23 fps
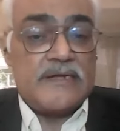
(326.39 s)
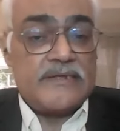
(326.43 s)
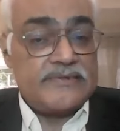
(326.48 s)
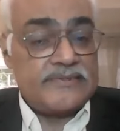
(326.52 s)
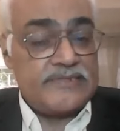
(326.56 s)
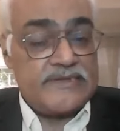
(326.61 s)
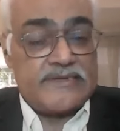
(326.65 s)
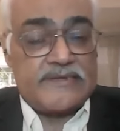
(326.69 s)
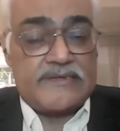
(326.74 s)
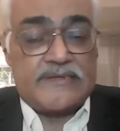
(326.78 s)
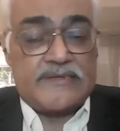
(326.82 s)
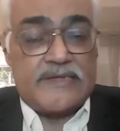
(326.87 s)

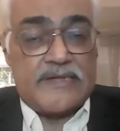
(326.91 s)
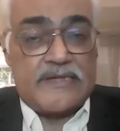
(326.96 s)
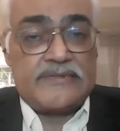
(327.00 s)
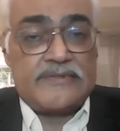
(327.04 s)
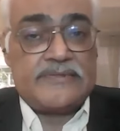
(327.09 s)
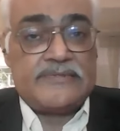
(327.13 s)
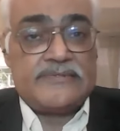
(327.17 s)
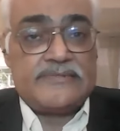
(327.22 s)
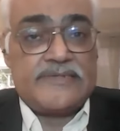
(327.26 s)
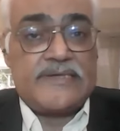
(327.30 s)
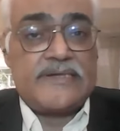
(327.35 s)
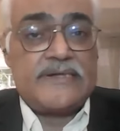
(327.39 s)

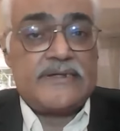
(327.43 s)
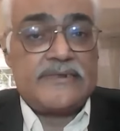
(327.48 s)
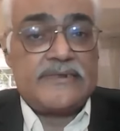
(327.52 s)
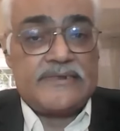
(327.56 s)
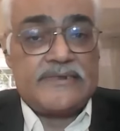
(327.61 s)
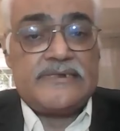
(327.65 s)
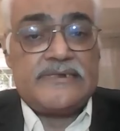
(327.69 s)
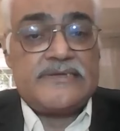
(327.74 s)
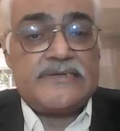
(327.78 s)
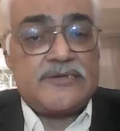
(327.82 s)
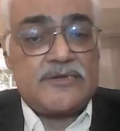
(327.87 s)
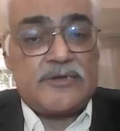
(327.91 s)
And they are
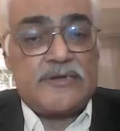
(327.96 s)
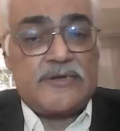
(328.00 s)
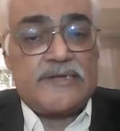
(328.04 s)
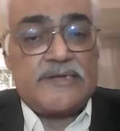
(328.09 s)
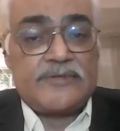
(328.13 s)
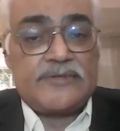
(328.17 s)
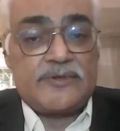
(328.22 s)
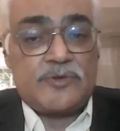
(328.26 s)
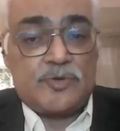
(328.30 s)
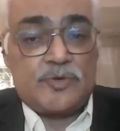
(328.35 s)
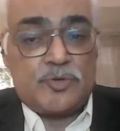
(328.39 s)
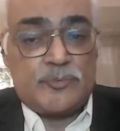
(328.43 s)
really
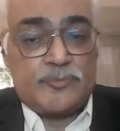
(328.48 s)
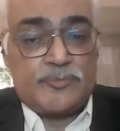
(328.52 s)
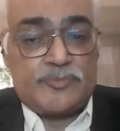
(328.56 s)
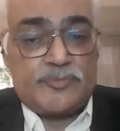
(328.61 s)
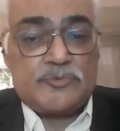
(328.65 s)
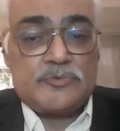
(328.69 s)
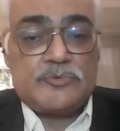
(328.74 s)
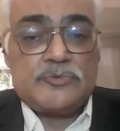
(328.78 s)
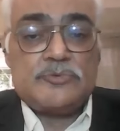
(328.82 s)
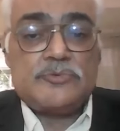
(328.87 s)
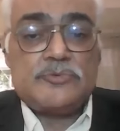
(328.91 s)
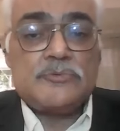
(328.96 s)
get
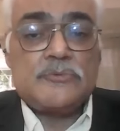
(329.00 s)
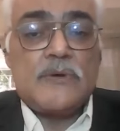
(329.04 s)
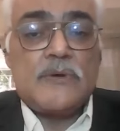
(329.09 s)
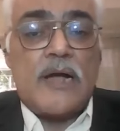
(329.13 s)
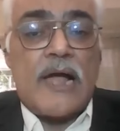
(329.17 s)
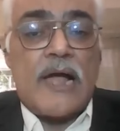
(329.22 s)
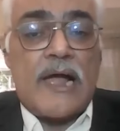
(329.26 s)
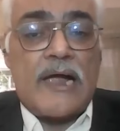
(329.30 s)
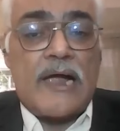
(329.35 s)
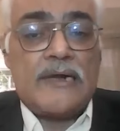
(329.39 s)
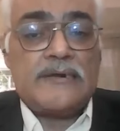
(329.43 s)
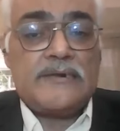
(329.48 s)
equipped to
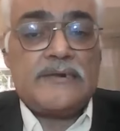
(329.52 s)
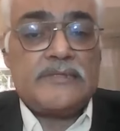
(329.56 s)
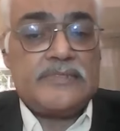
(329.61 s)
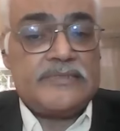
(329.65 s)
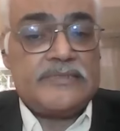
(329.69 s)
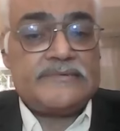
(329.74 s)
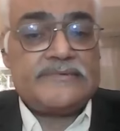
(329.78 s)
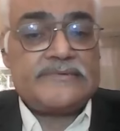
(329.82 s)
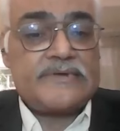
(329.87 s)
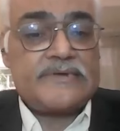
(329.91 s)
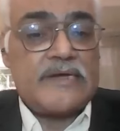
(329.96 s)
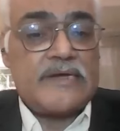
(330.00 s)
handle
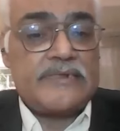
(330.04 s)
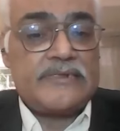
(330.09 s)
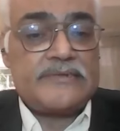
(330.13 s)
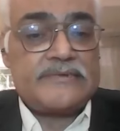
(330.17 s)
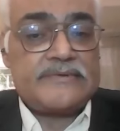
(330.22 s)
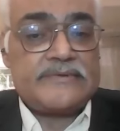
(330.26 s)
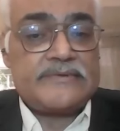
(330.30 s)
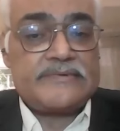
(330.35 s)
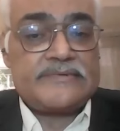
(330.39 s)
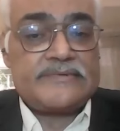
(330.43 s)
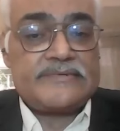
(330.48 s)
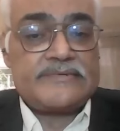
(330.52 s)
these
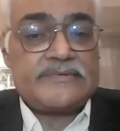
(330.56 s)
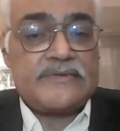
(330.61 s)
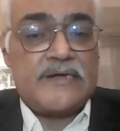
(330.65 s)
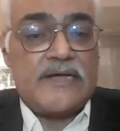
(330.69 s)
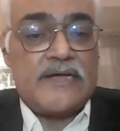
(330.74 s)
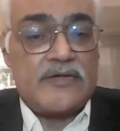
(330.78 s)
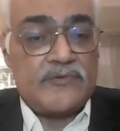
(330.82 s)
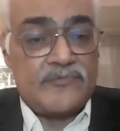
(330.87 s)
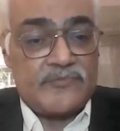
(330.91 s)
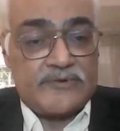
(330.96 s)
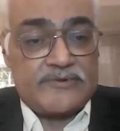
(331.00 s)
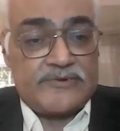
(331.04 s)
challenges
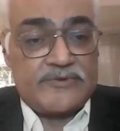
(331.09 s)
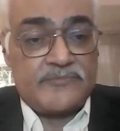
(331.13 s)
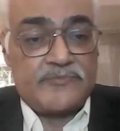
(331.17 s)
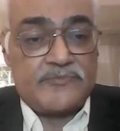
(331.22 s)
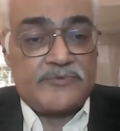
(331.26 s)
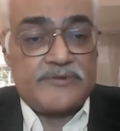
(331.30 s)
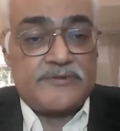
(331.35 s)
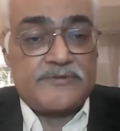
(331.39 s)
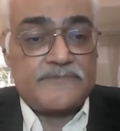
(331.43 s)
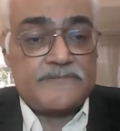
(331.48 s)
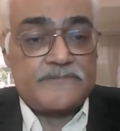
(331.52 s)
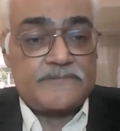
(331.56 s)

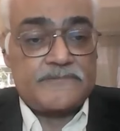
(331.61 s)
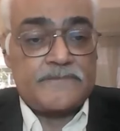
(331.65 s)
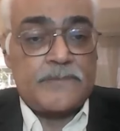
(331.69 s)
effectively.